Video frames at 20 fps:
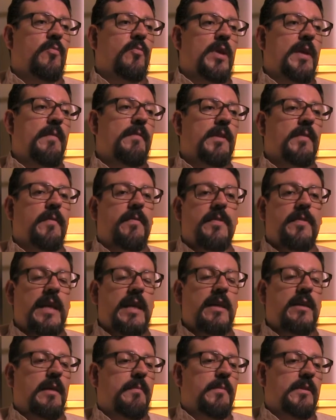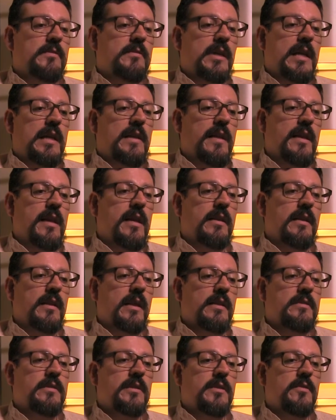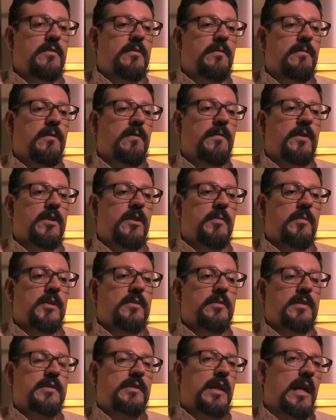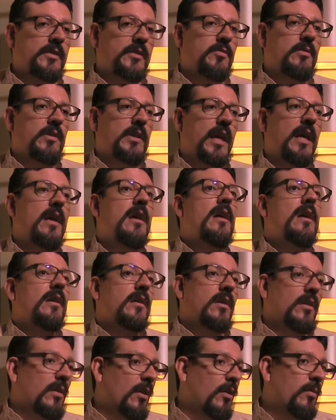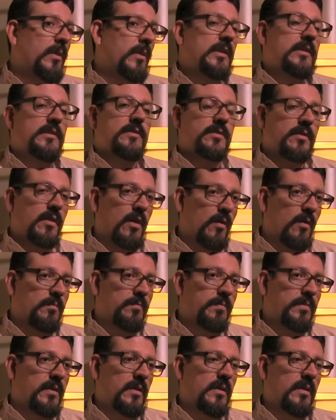even think about the idea that the UFO phenomenon is actually global in scope.